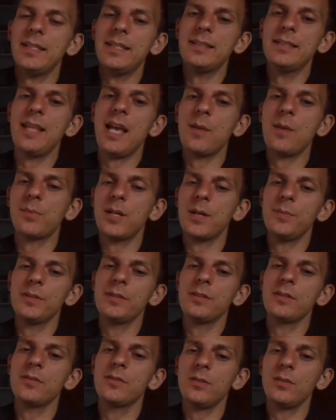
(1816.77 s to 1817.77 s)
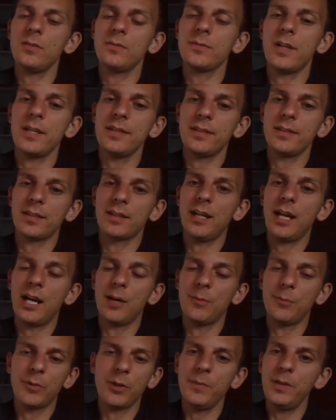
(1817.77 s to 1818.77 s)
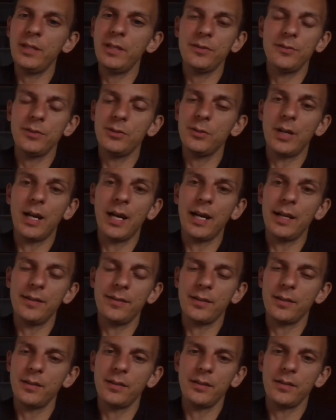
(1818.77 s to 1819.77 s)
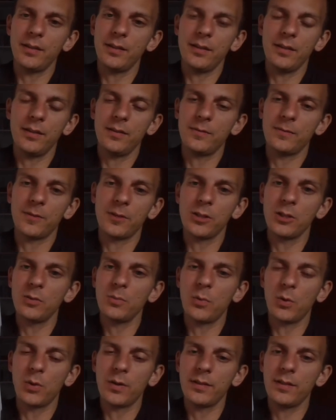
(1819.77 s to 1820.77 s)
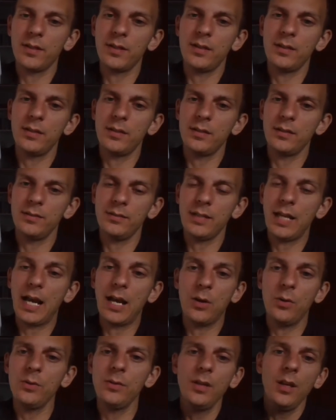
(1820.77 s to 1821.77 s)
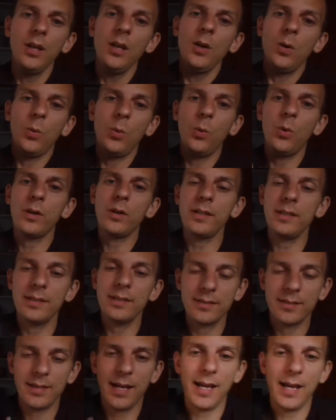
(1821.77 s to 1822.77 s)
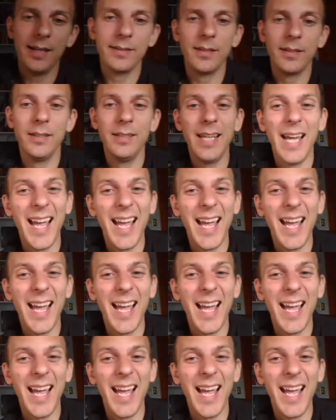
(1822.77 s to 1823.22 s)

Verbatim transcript: Is that prepositional phrase a complement to either the verb or the noun, or is that an